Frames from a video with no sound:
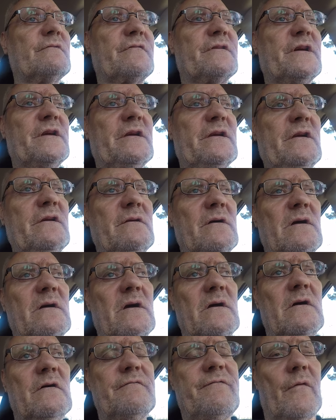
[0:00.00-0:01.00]
the
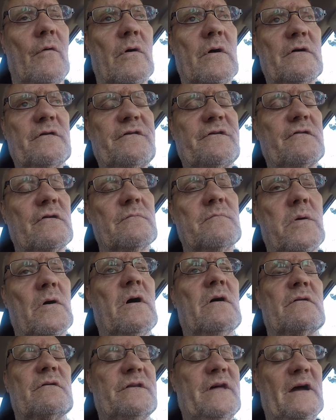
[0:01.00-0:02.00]
Forester
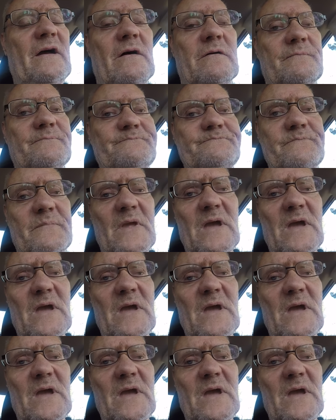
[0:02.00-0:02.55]
broke down,